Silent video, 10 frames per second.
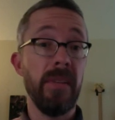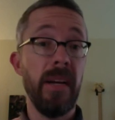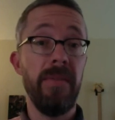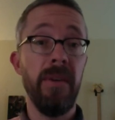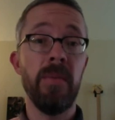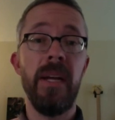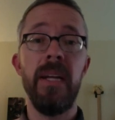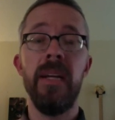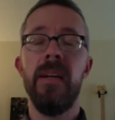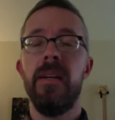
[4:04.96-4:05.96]
I feel
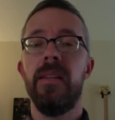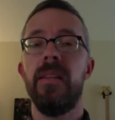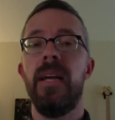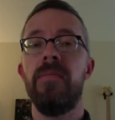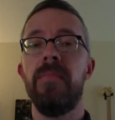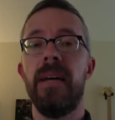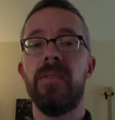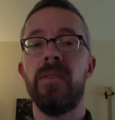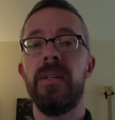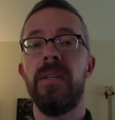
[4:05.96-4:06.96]
ready that they've
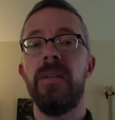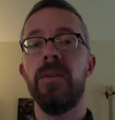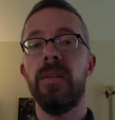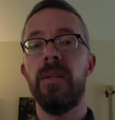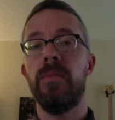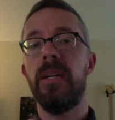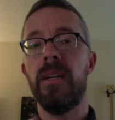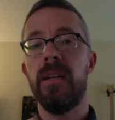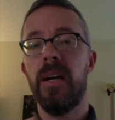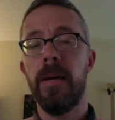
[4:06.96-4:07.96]
mastered the material, then we
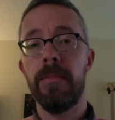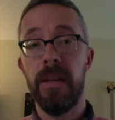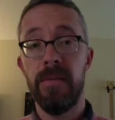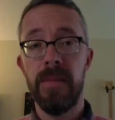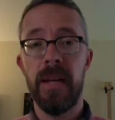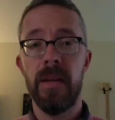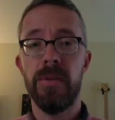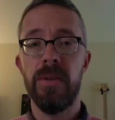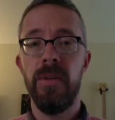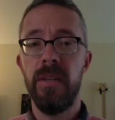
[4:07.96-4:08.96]
can um, give them that
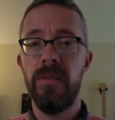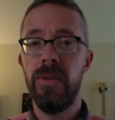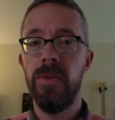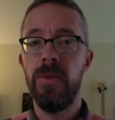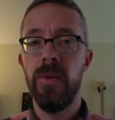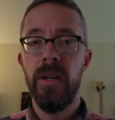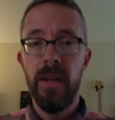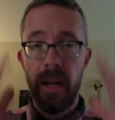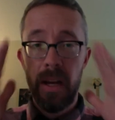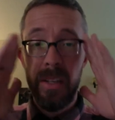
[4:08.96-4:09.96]
opportunity to
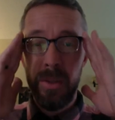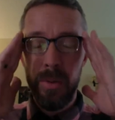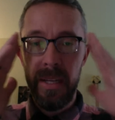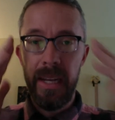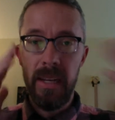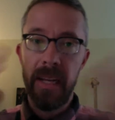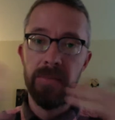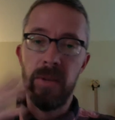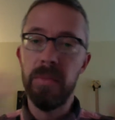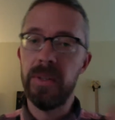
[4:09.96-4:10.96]
uh, do it in like a
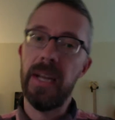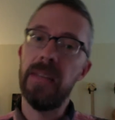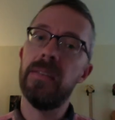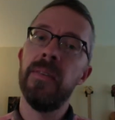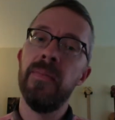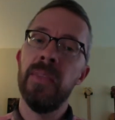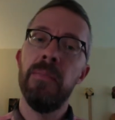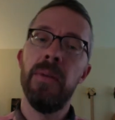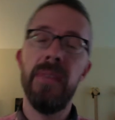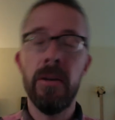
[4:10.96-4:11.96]
verbal test.
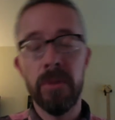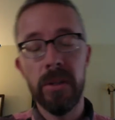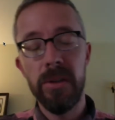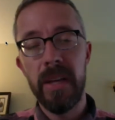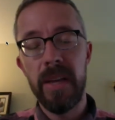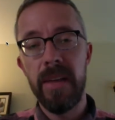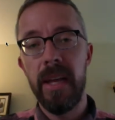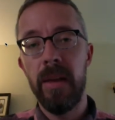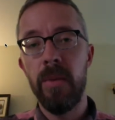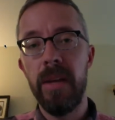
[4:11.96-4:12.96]
But if they don't want to do that, they
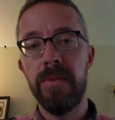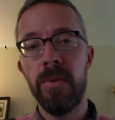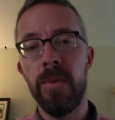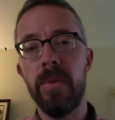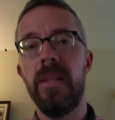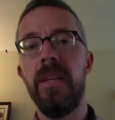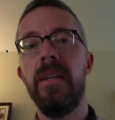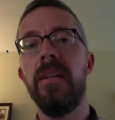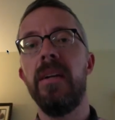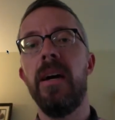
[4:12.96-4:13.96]
can wait for
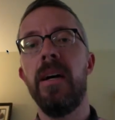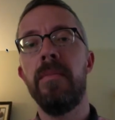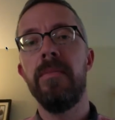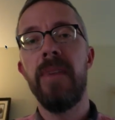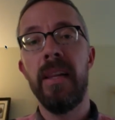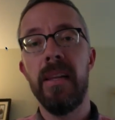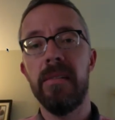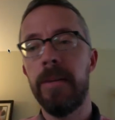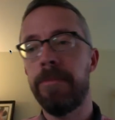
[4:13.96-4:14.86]
the um, final exam.